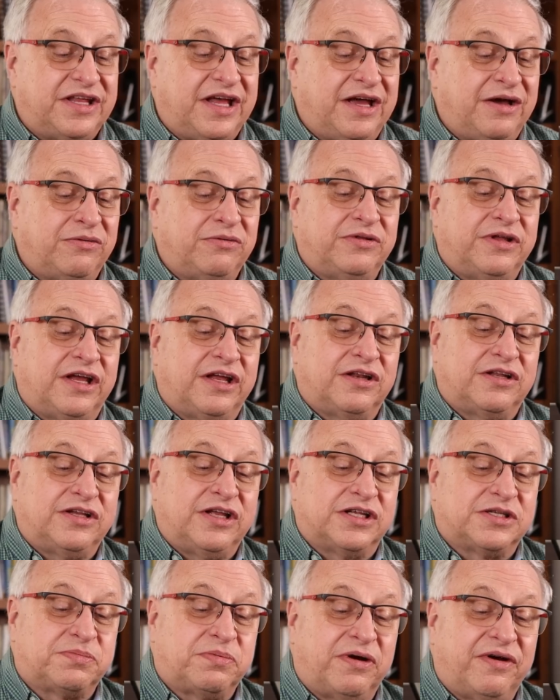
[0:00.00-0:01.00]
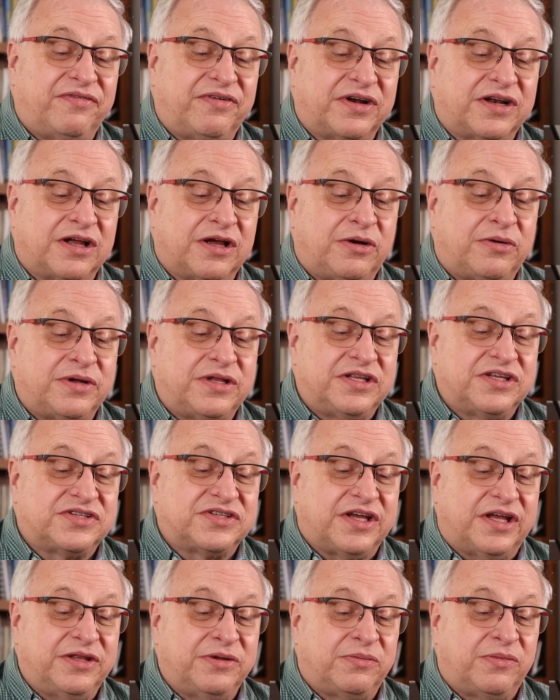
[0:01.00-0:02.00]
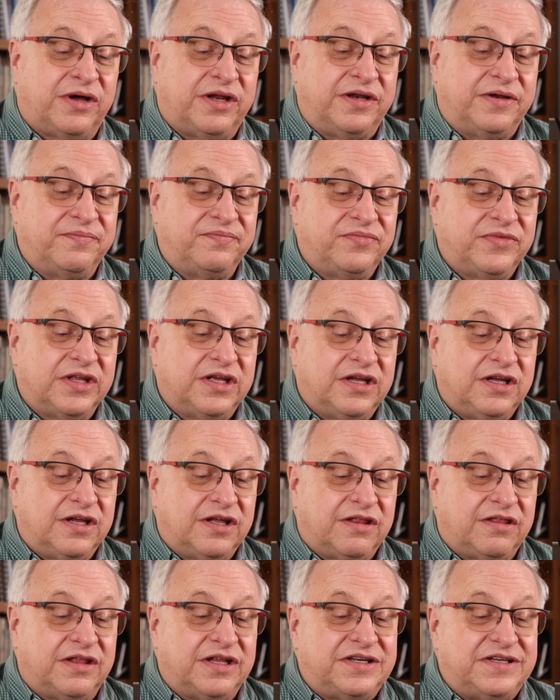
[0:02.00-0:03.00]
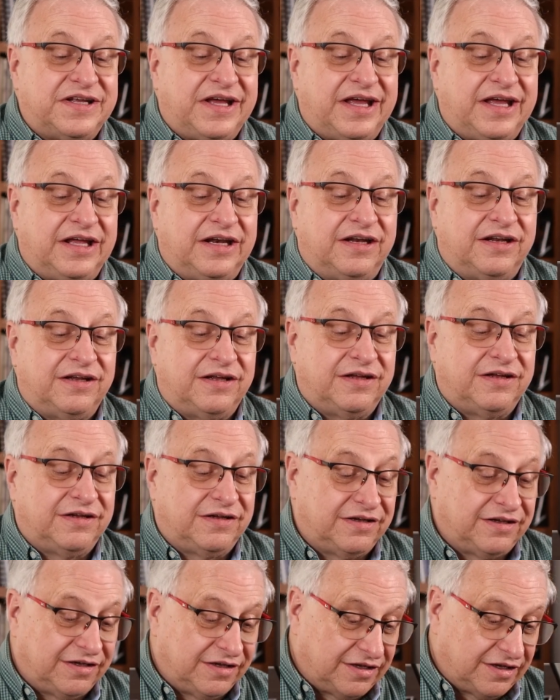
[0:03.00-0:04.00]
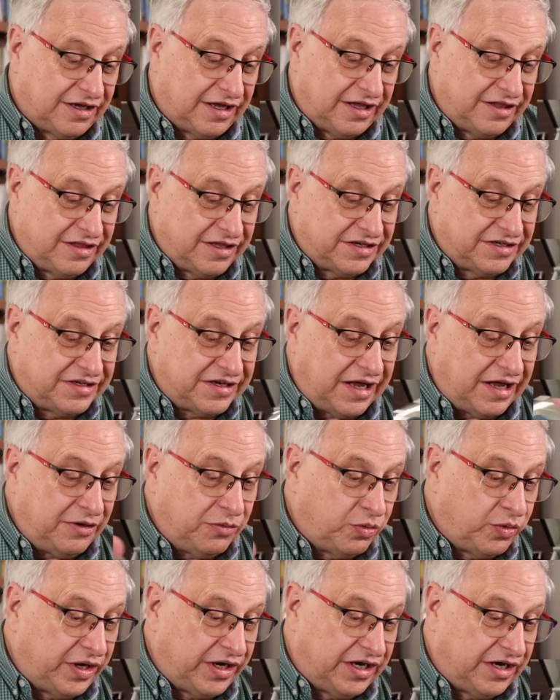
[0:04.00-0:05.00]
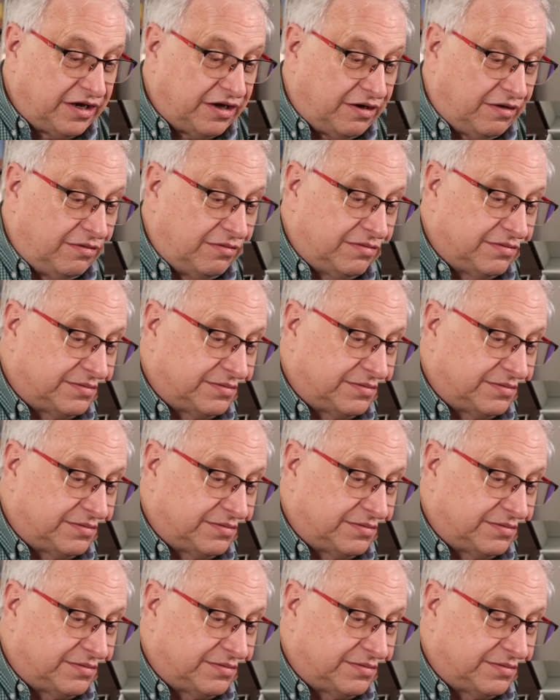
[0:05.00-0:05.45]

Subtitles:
now it's perfect to go in this other one, the date and the date window.